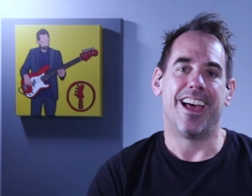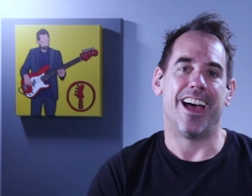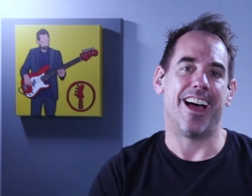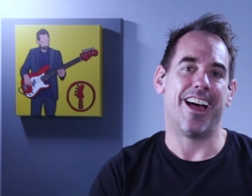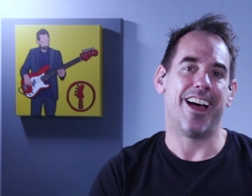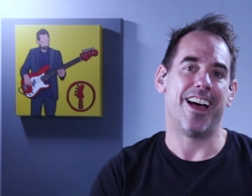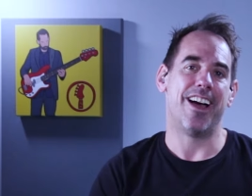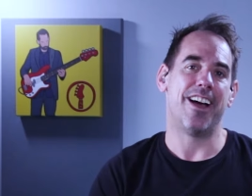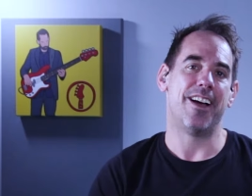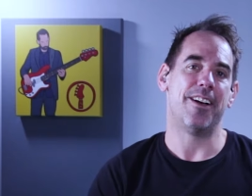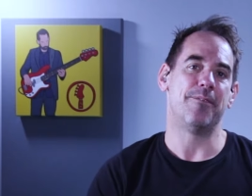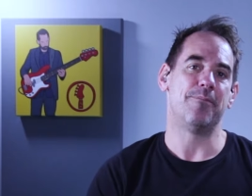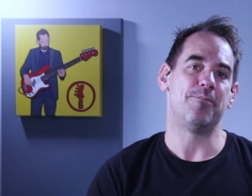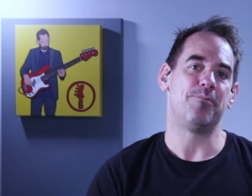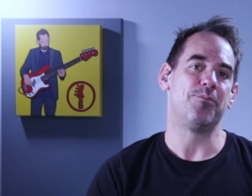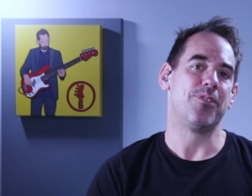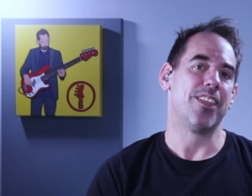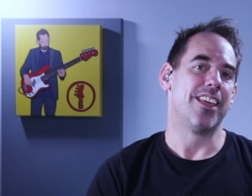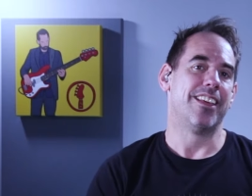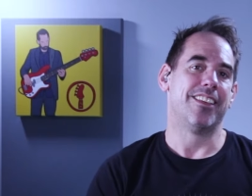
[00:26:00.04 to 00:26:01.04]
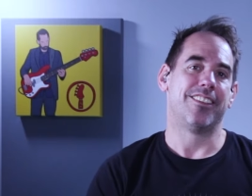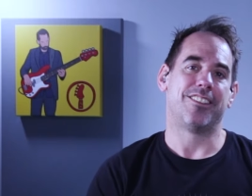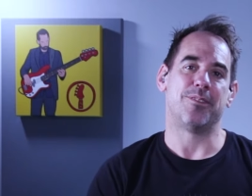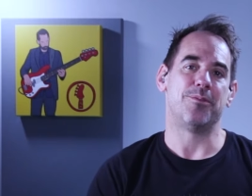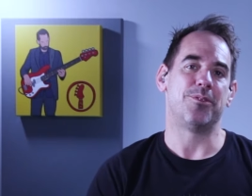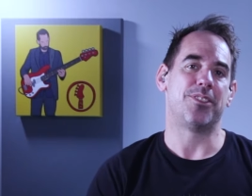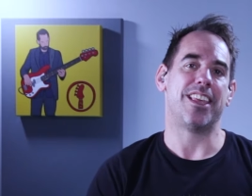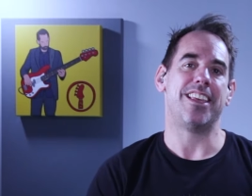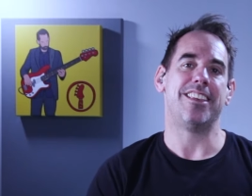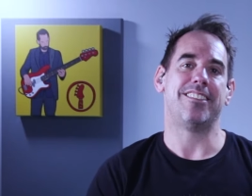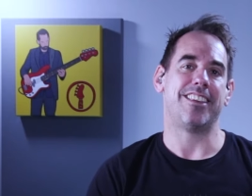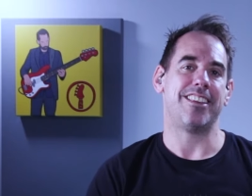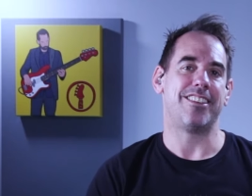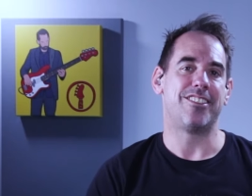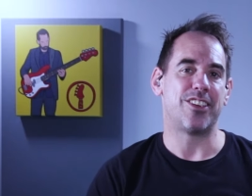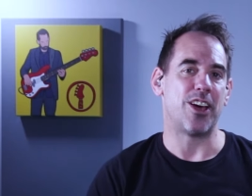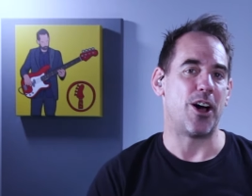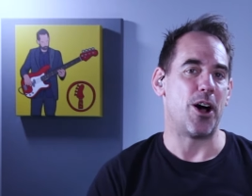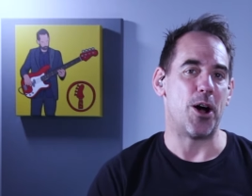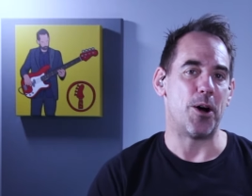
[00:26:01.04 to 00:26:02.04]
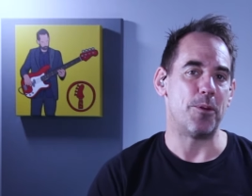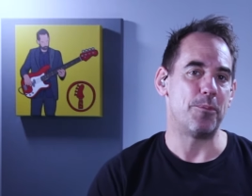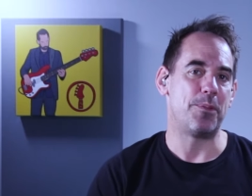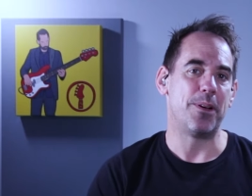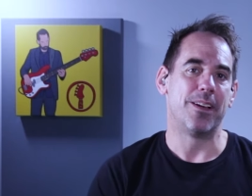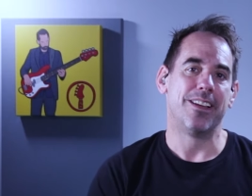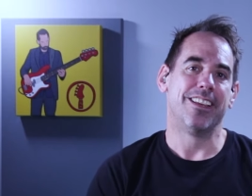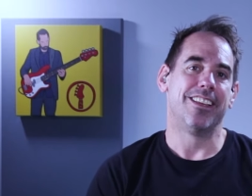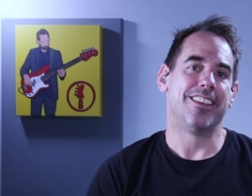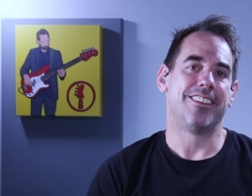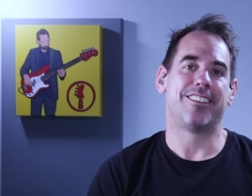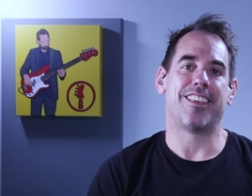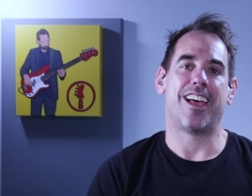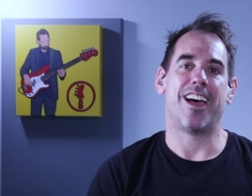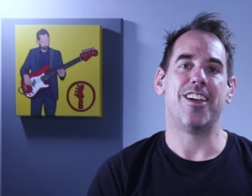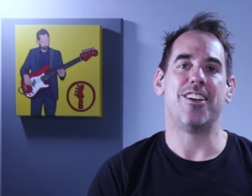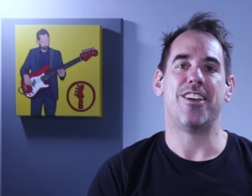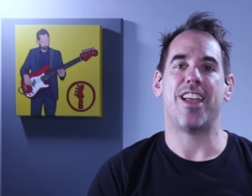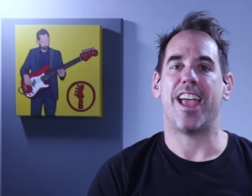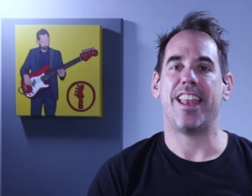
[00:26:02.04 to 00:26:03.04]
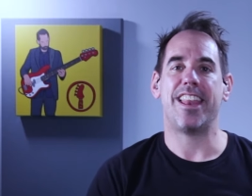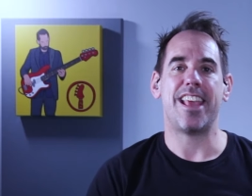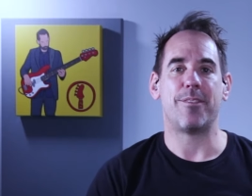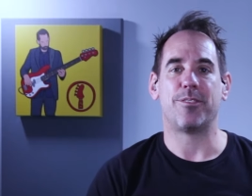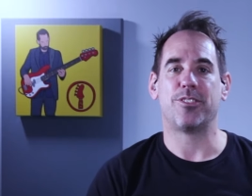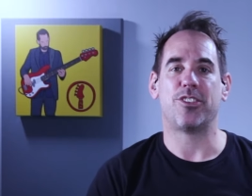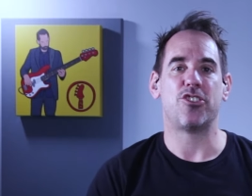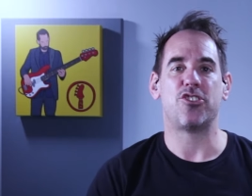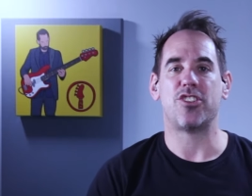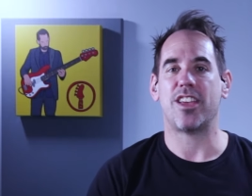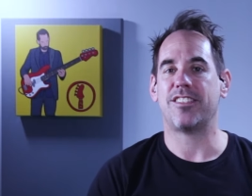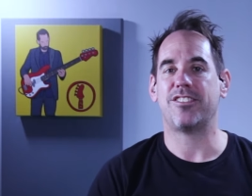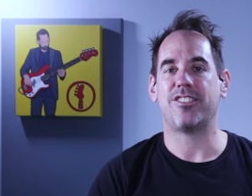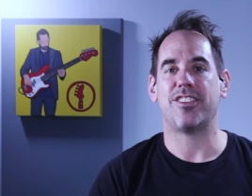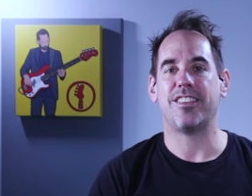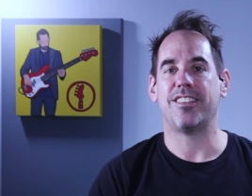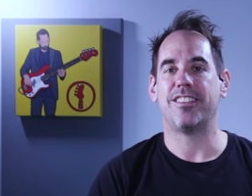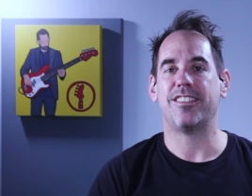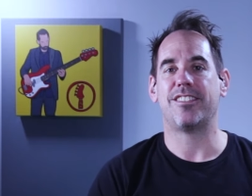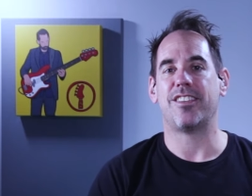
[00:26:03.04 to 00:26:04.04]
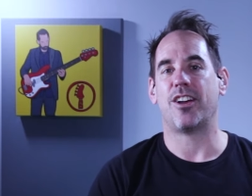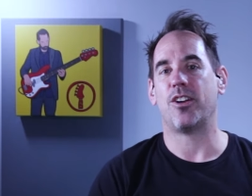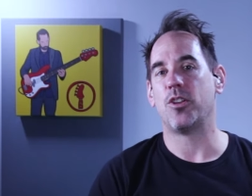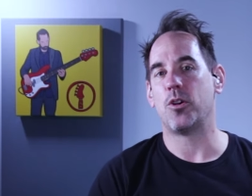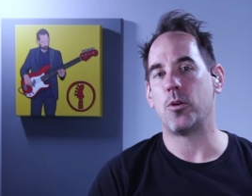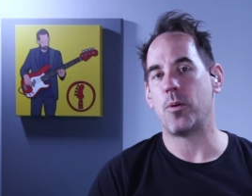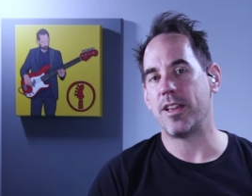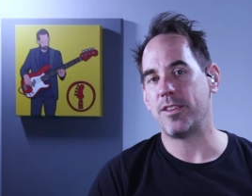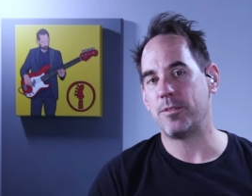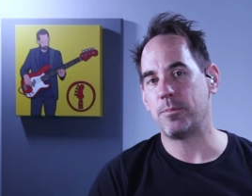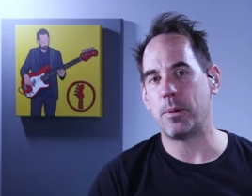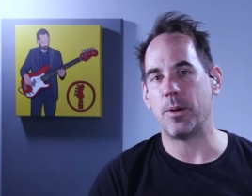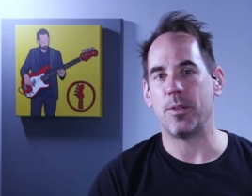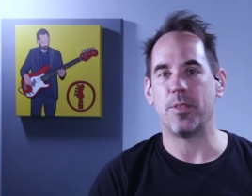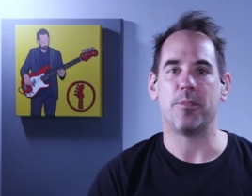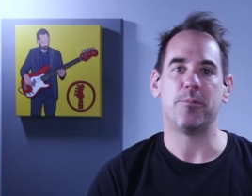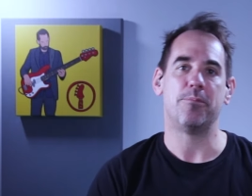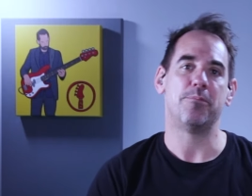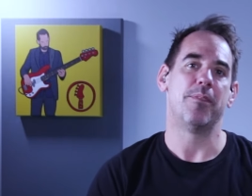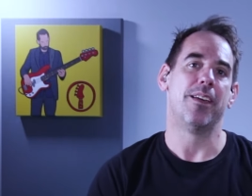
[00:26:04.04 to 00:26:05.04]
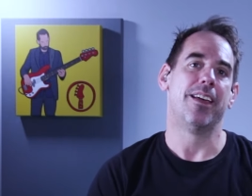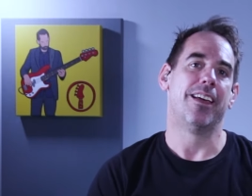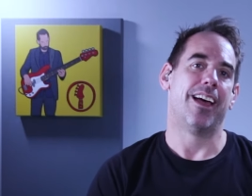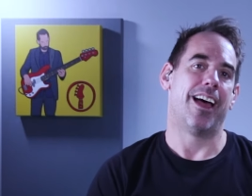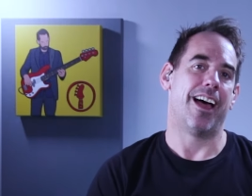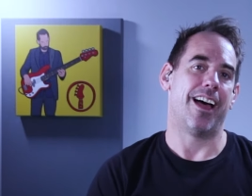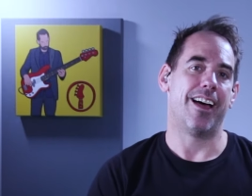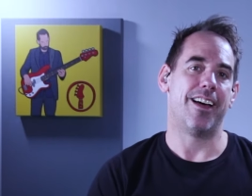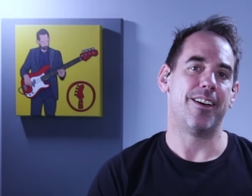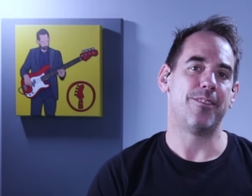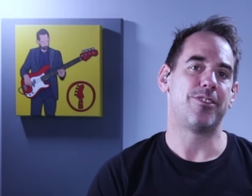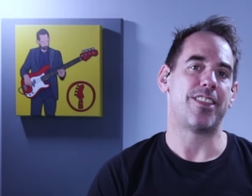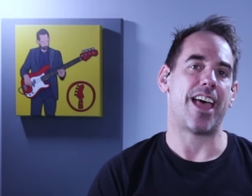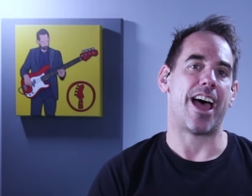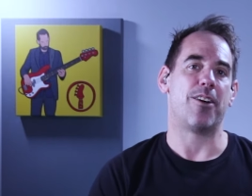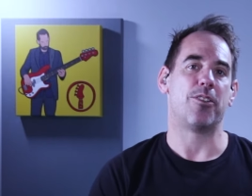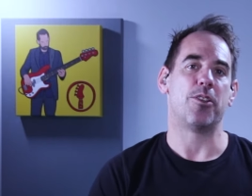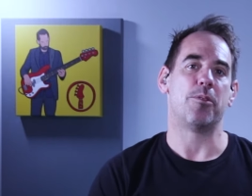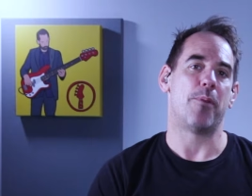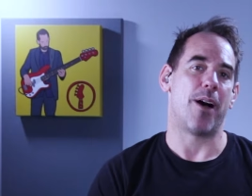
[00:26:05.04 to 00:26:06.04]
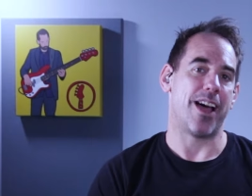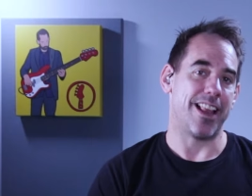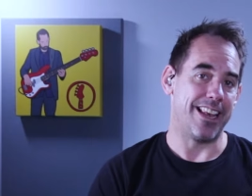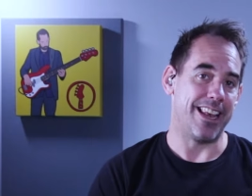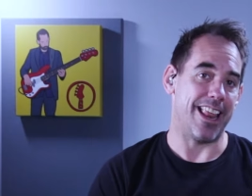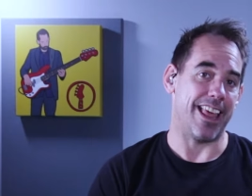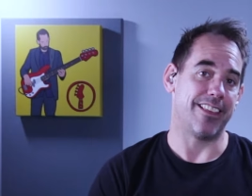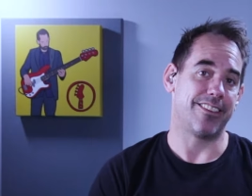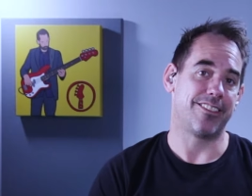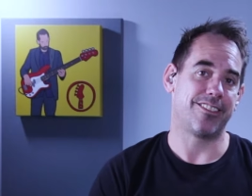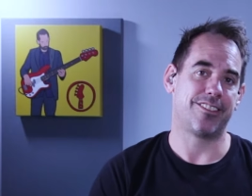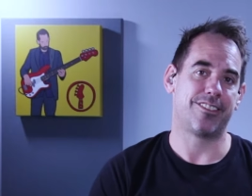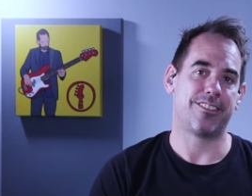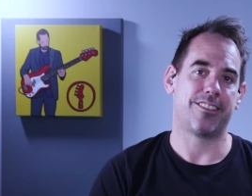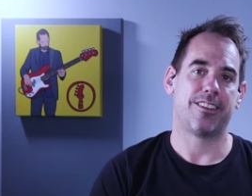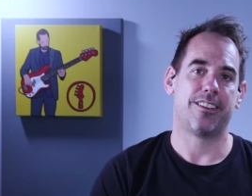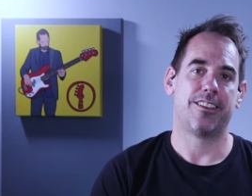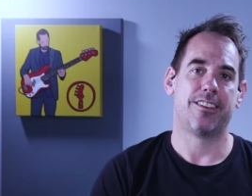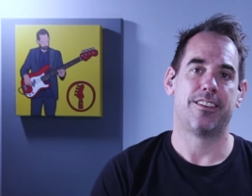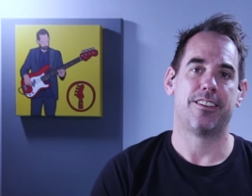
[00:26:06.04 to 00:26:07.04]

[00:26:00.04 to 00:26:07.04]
some ZZ Top. So any other suggestions, I'll always put them down on my list.